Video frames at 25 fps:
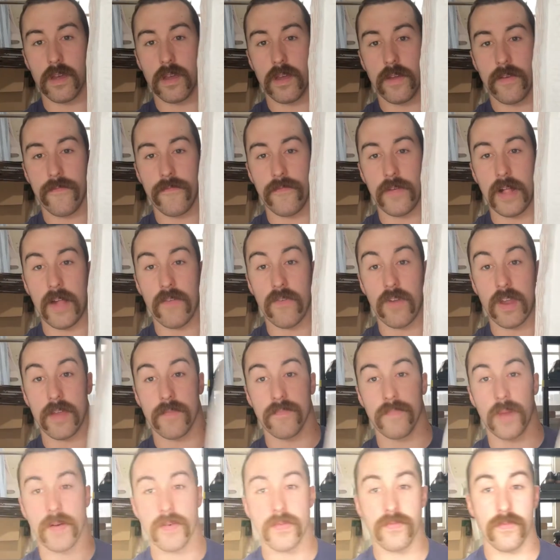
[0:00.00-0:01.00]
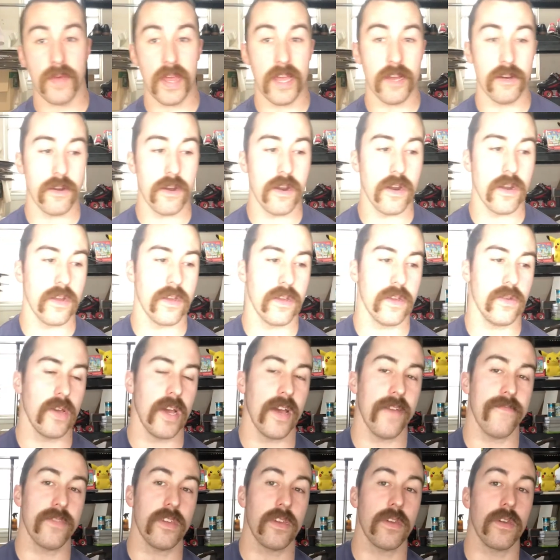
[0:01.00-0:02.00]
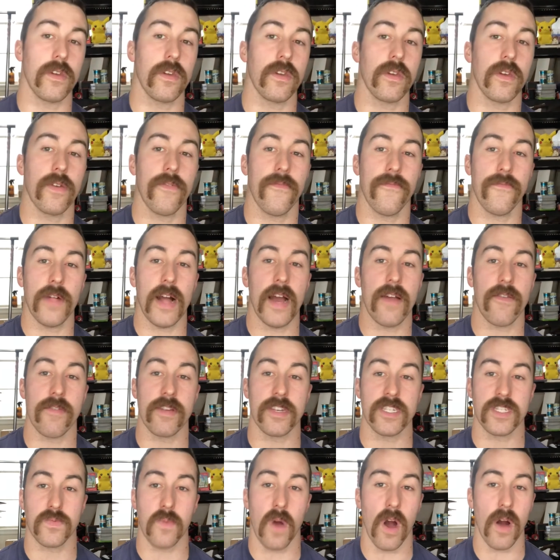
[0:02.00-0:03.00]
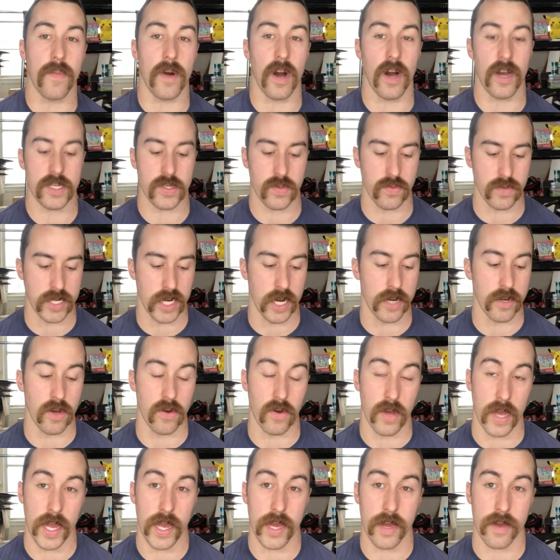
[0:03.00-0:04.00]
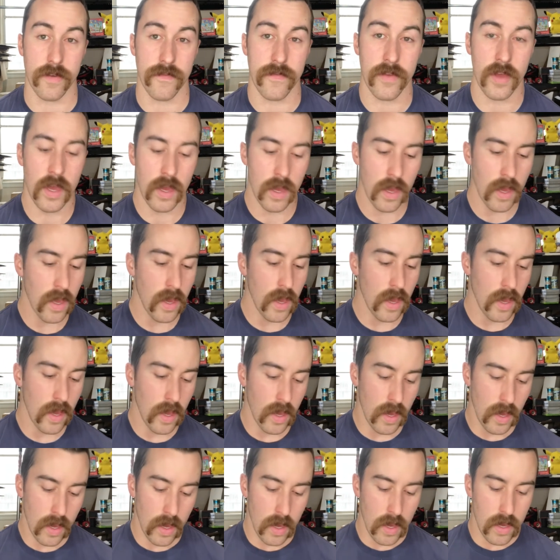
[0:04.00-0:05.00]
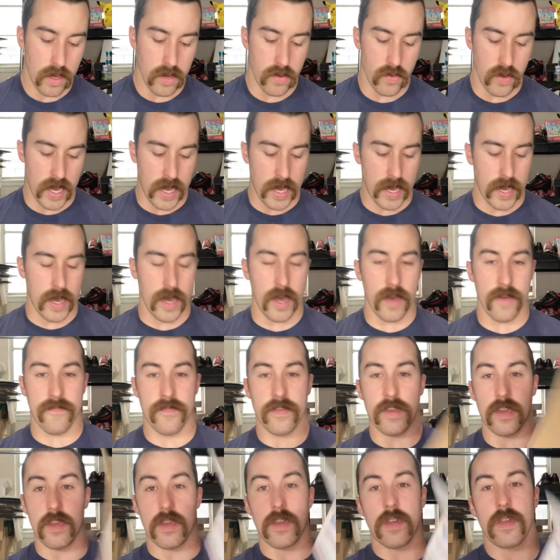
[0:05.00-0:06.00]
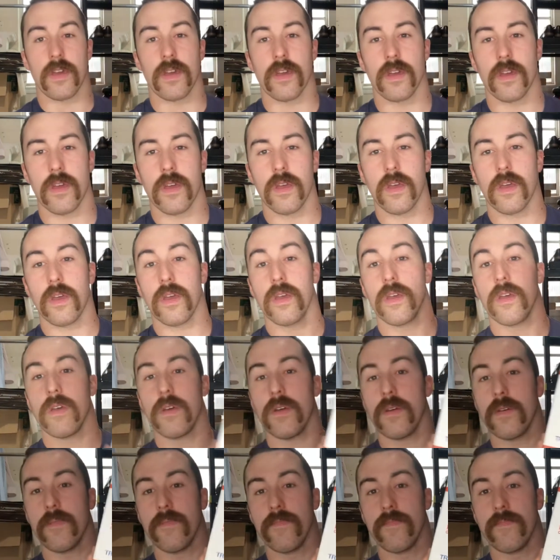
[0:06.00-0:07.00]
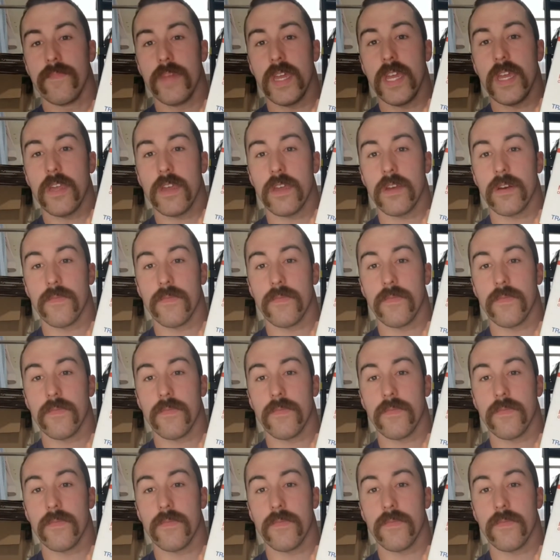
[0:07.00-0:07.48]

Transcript: flat rate bubble mailer. You have the flat rate small box, which I don't have. You have the medium